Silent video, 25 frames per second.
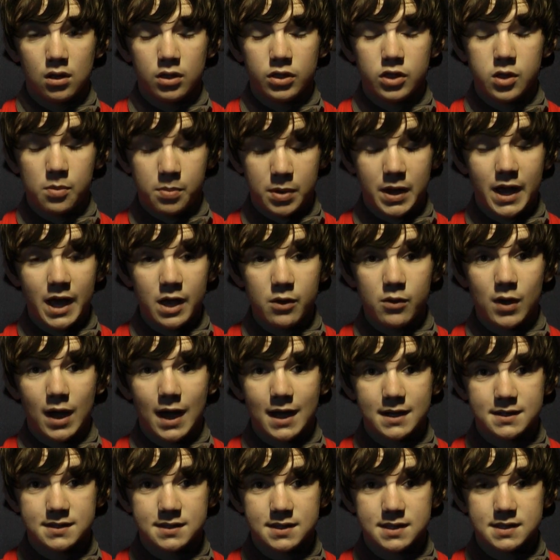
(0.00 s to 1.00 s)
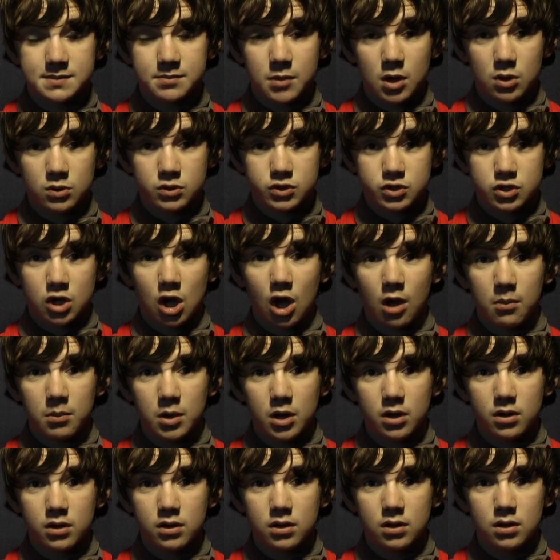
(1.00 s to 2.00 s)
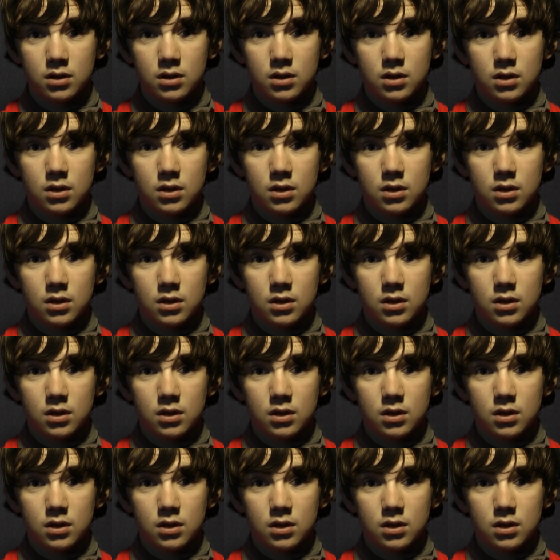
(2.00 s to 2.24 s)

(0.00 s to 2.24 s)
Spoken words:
the playwriter's most common